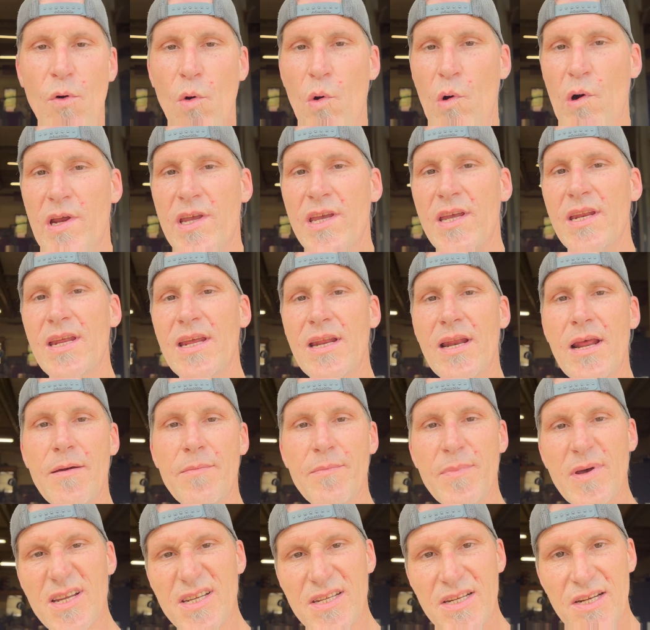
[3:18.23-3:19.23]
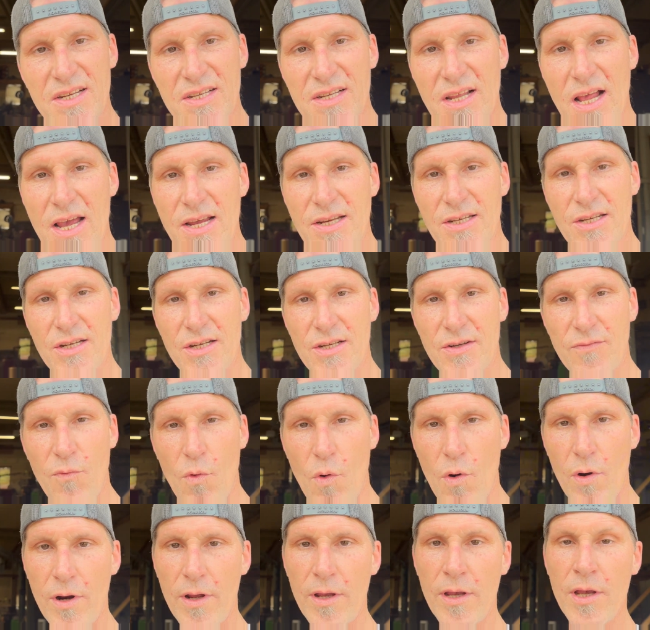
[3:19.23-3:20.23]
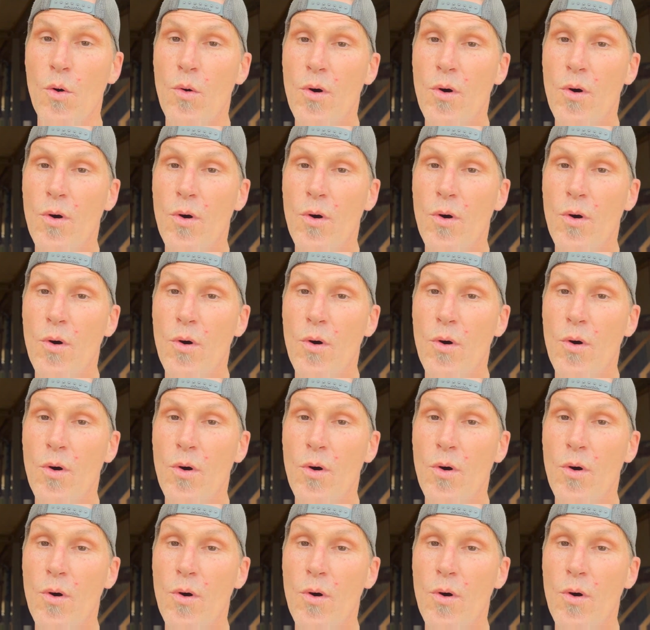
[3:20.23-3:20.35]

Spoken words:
or you need a business license for it.